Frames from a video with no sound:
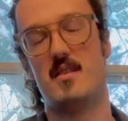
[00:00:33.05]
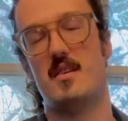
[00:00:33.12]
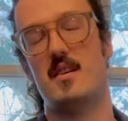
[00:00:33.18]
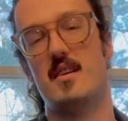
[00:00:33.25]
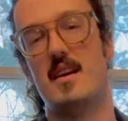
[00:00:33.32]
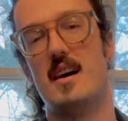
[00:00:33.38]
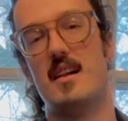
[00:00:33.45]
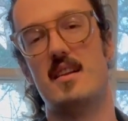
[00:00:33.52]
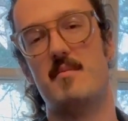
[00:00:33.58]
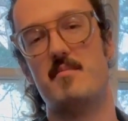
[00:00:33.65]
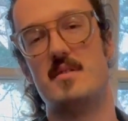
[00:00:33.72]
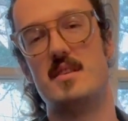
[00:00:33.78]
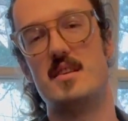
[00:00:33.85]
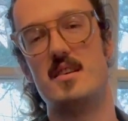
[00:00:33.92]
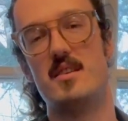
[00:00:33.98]
an
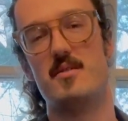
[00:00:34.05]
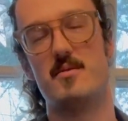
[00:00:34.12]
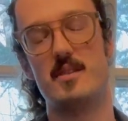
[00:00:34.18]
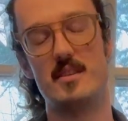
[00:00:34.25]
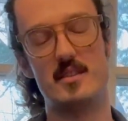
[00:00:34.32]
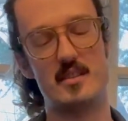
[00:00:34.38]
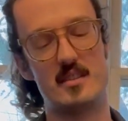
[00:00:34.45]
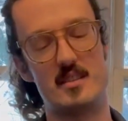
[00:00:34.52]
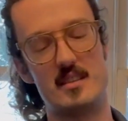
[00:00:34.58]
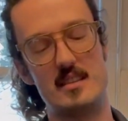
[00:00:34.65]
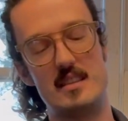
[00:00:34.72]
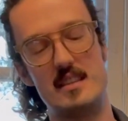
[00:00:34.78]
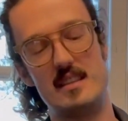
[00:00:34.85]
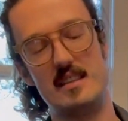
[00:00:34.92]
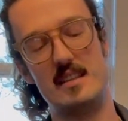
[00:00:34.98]
LMT
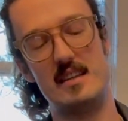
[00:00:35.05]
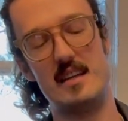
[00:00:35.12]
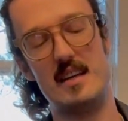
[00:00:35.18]
recently,